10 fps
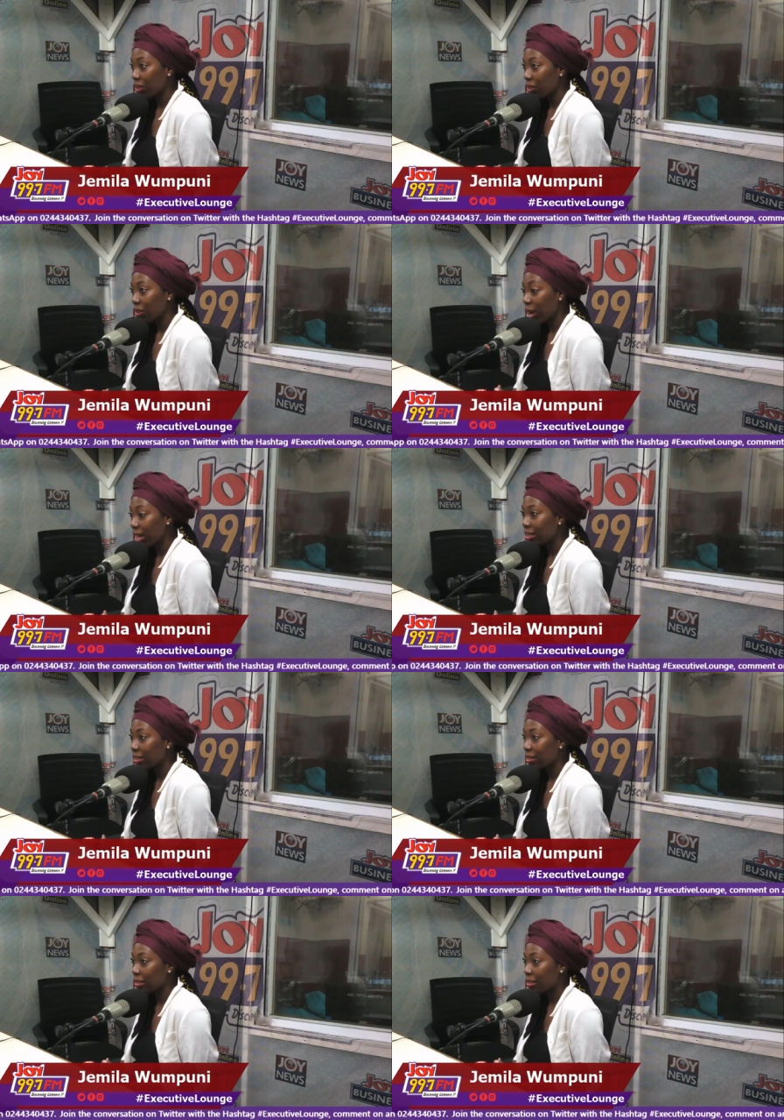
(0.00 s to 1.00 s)
in the right
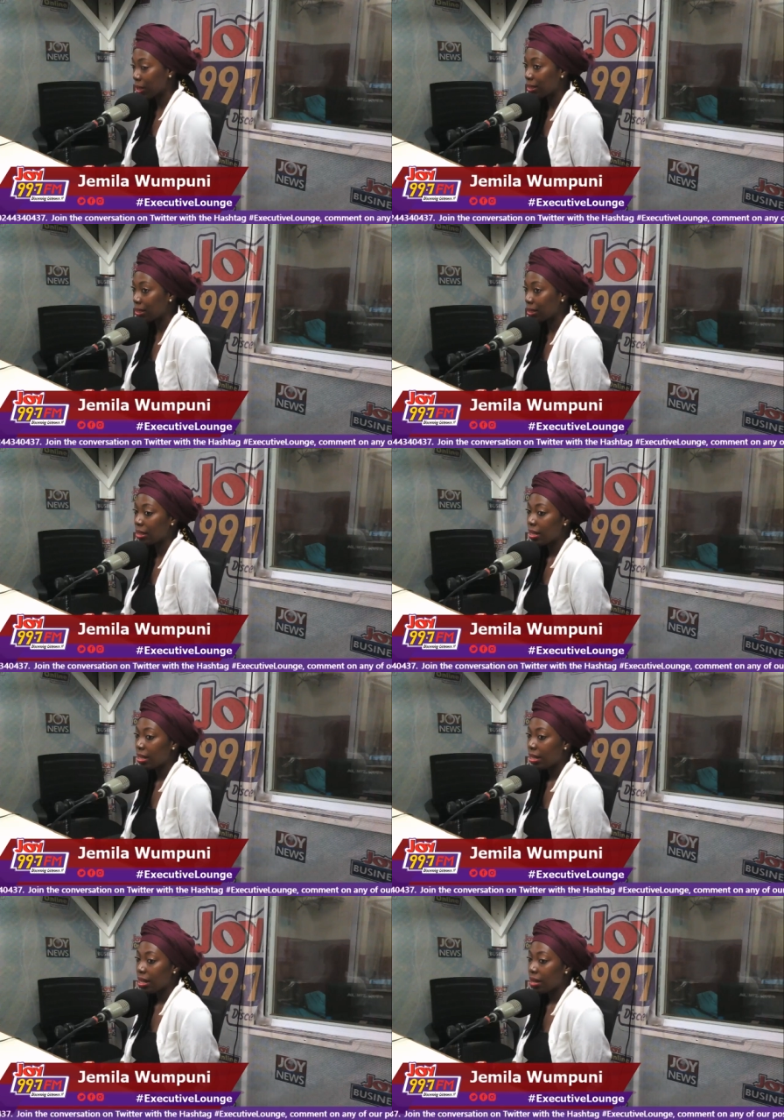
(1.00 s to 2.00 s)
spaces. Mm-hmm.